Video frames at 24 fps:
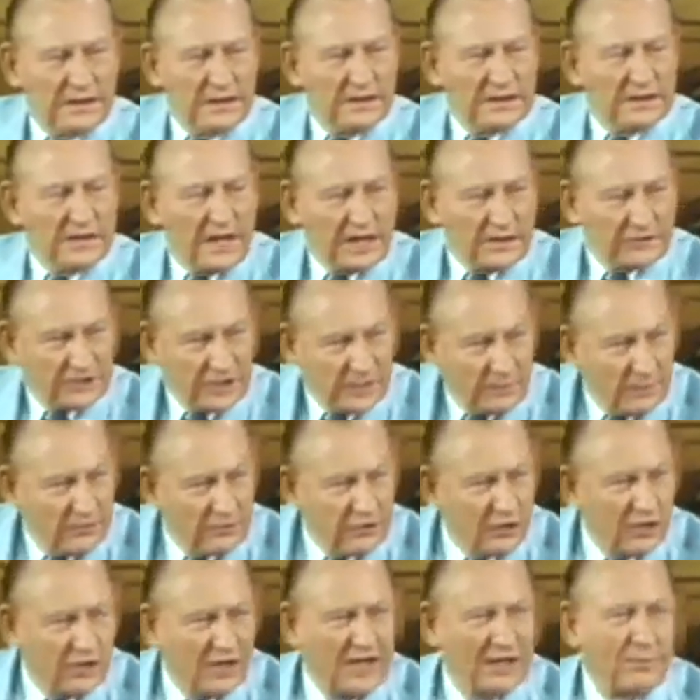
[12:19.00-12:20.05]
like some of
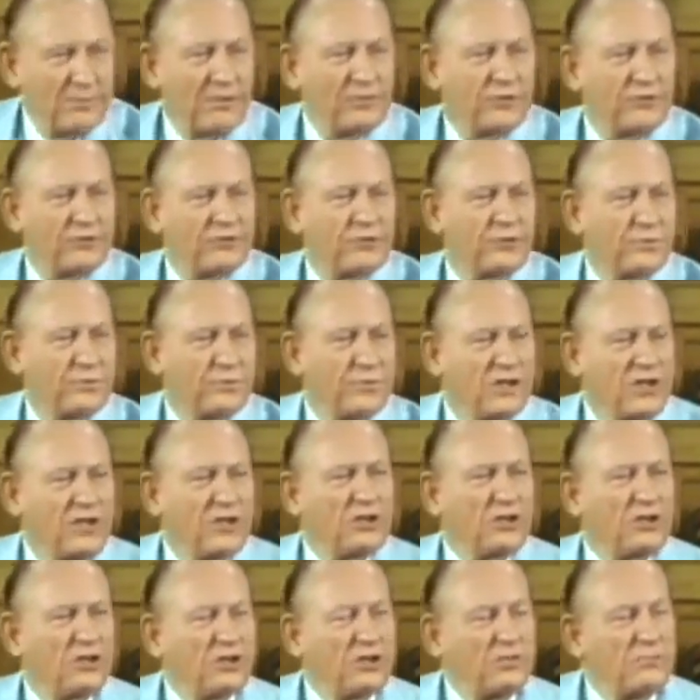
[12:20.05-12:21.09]
your neighbors. He
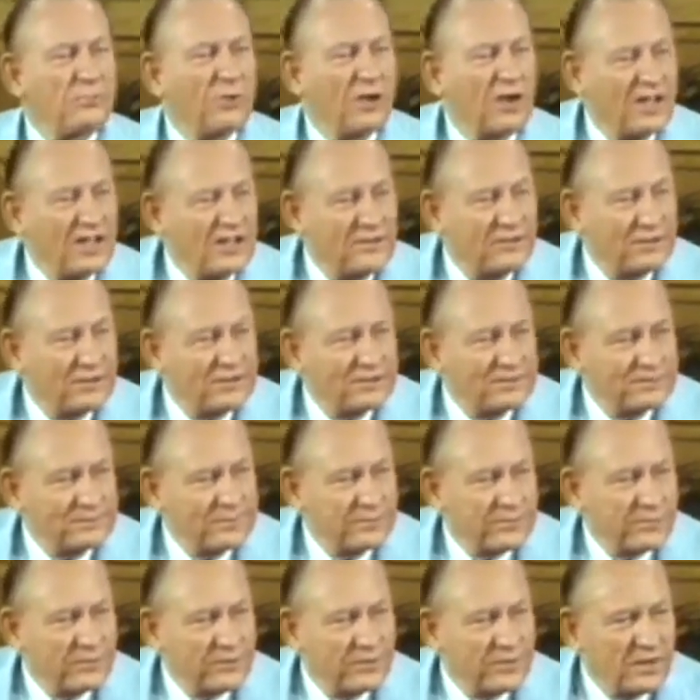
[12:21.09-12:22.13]
couldn't believe it.
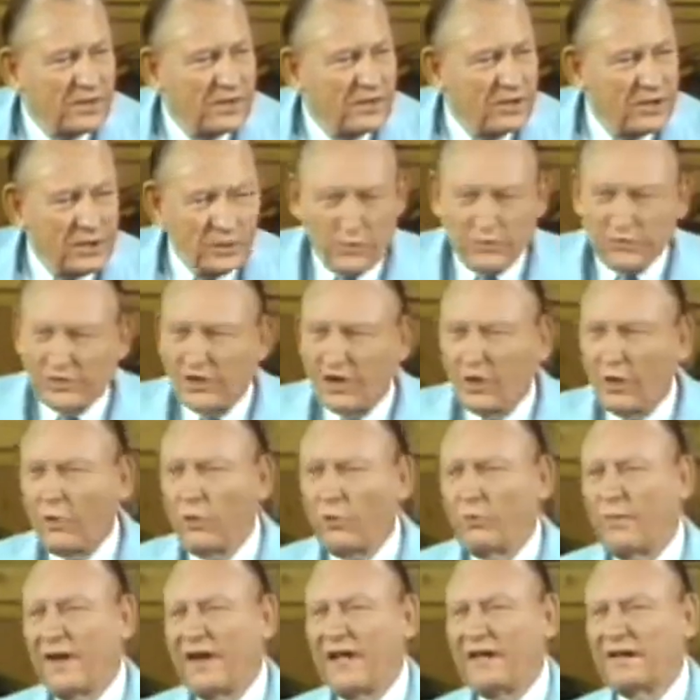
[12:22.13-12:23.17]
Here was an
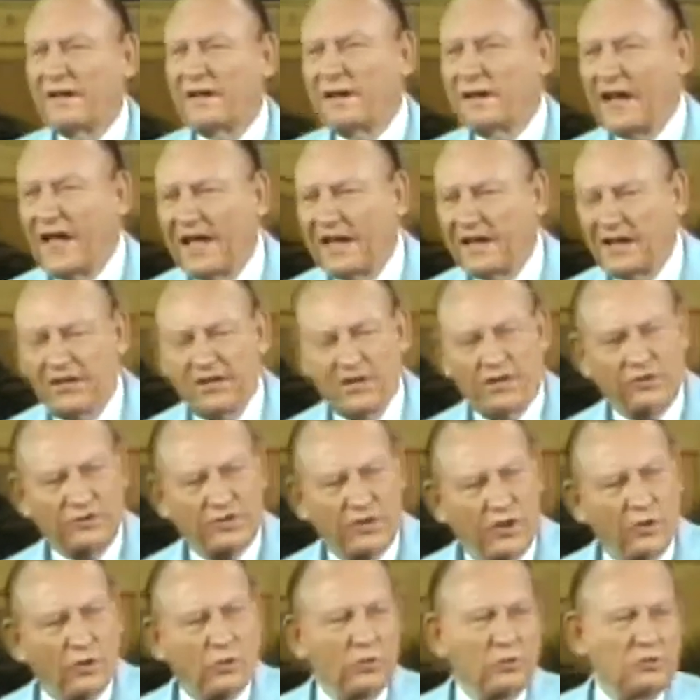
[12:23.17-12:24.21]
old man, 90 years
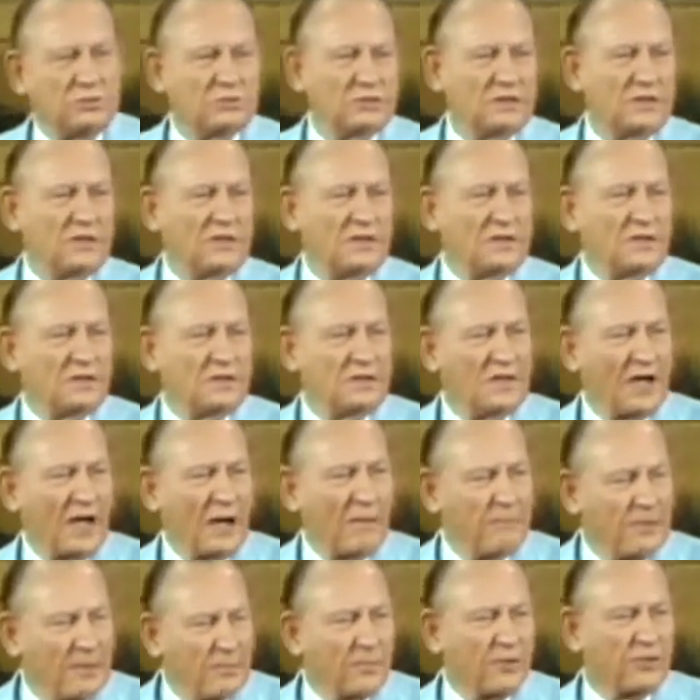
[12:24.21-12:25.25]
old, a
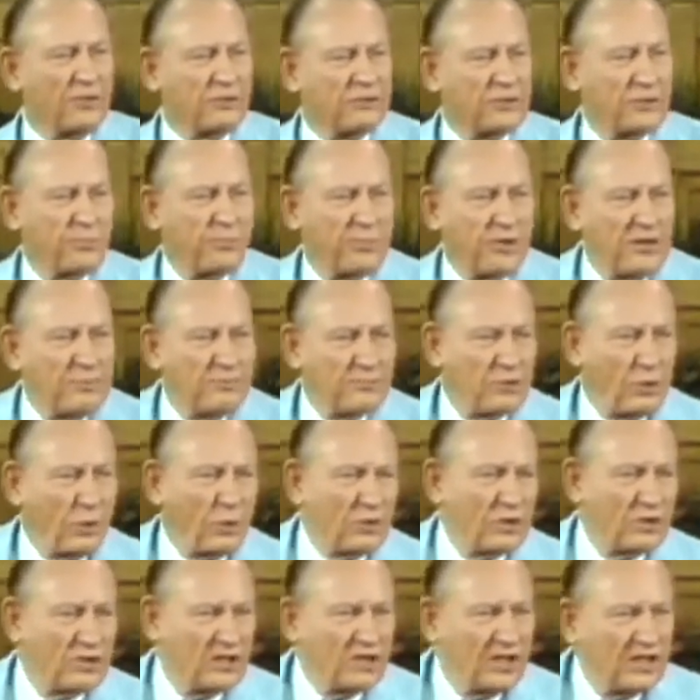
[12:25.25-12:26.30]
member of the Supreme
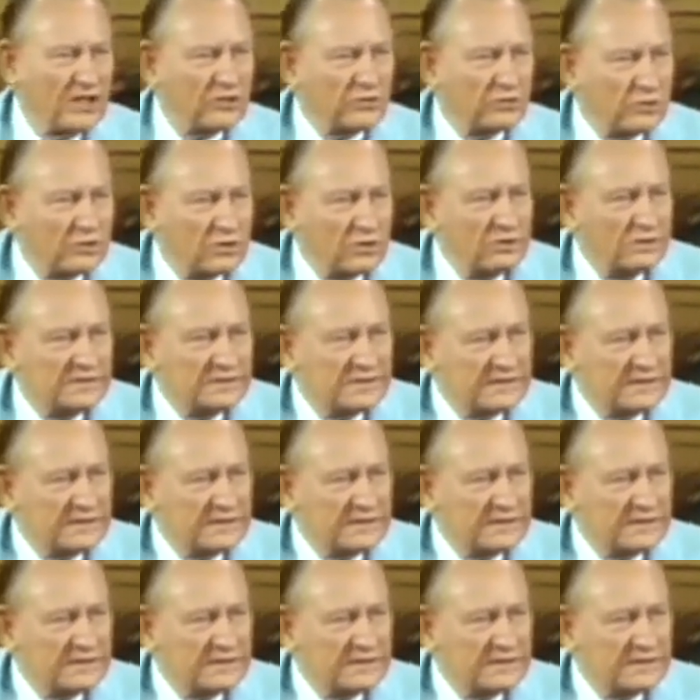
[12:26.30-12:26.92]
Court in Israel,